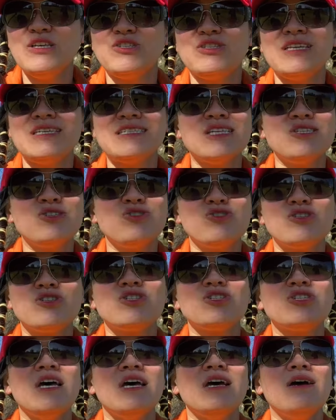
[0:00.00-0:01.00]
This is
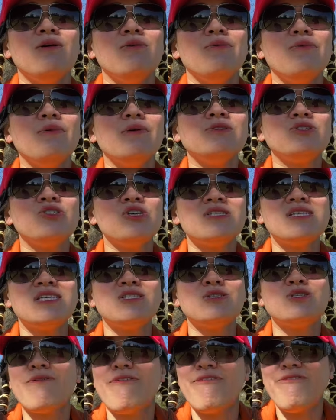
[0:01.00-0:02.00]

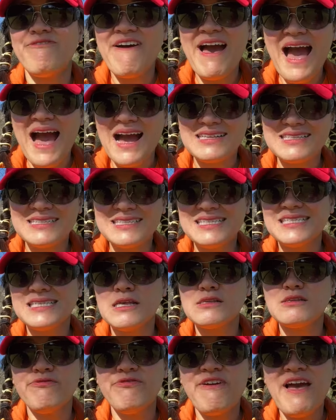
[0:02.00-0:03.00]
fact.
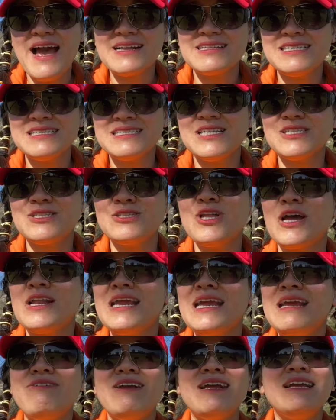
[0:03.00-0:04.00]
This is not
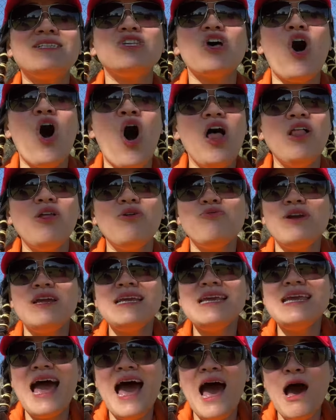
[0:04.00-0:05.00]
even, it's
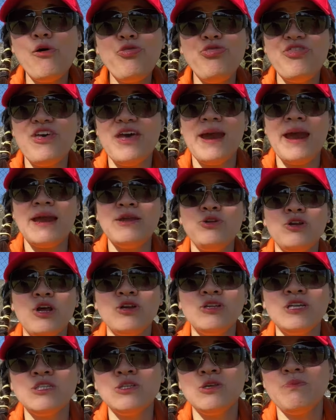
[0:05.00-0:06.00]
already out there. You
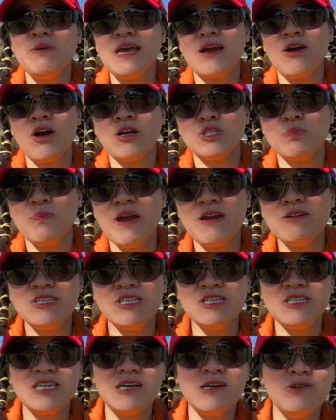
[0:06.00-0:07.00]
don't need to be a
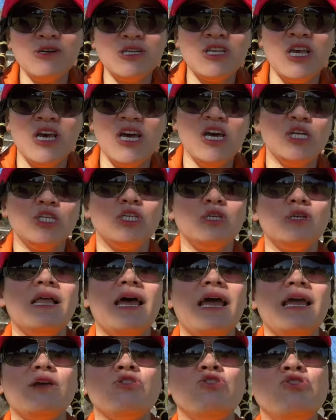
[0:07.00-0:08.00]
conspiracy terrorist to like